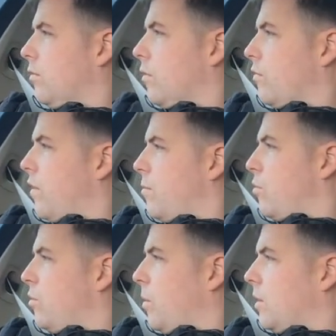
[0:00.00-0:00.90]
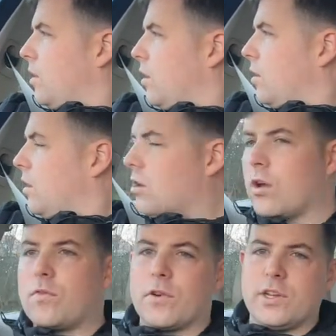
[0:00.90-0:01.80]
February 2019
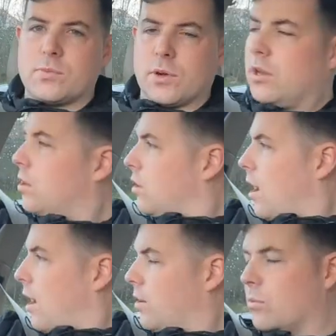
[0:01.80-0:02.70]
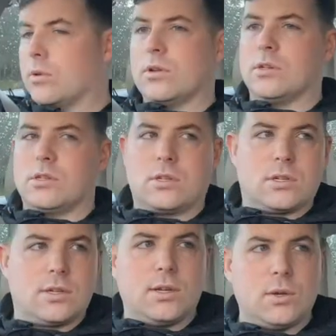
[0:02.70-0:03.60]
called Freesbury, and it
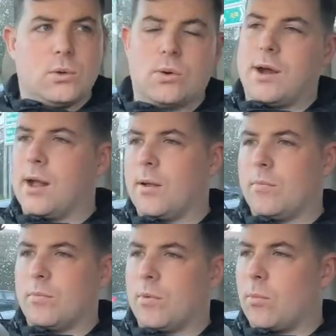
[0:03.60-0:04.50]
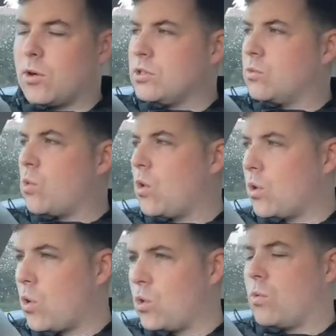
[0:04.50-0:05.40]
was to immerse in
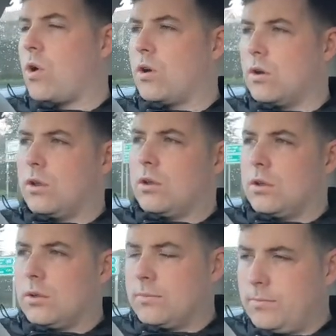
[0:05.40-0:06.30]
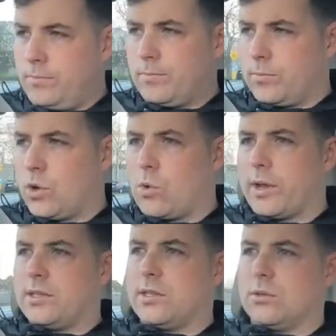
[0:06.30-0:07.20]
cold water, no
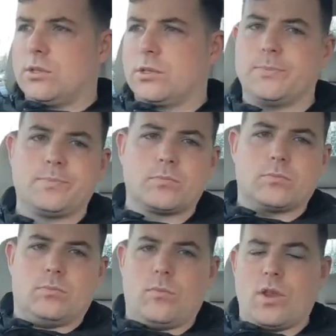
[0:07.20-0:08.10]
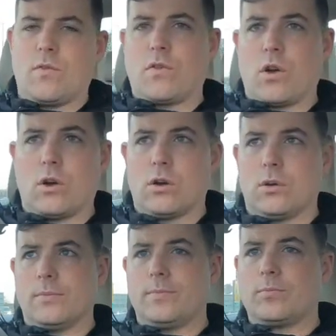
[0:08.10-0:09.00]
wetsuits, for
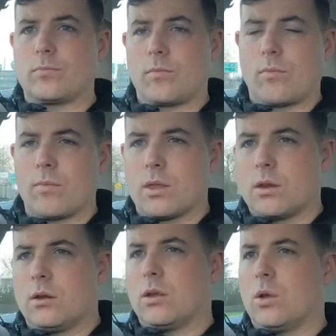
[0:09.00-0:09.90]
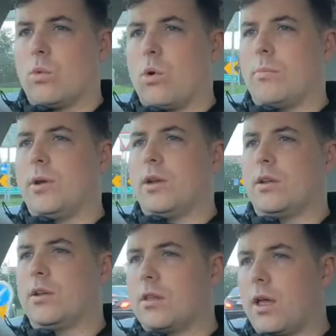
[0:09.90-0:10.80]
1
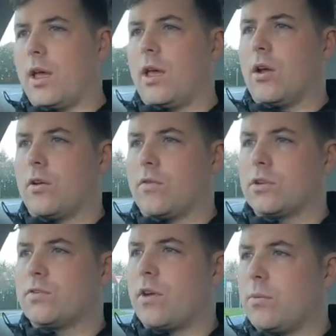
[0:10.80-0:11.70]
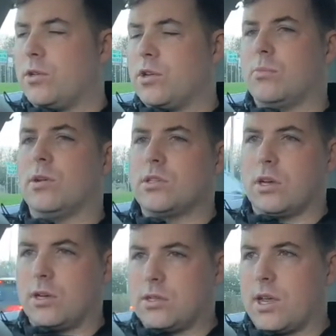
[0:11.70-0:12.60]
minute on the 1st of February, 2 minutes
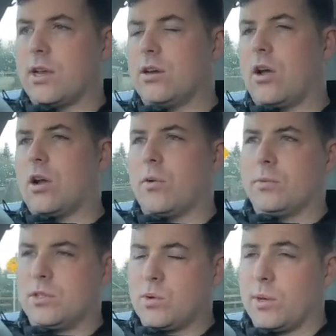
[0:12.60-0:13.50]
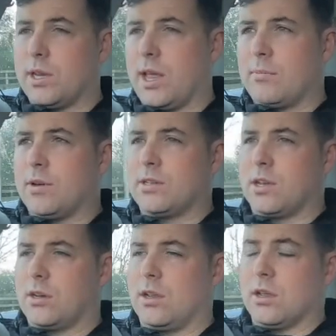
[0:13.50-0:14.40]
on the 2nd, all the way up to 28 minutes
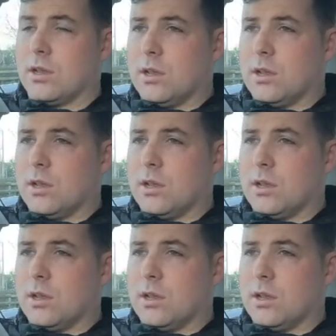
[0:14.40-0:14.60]
on the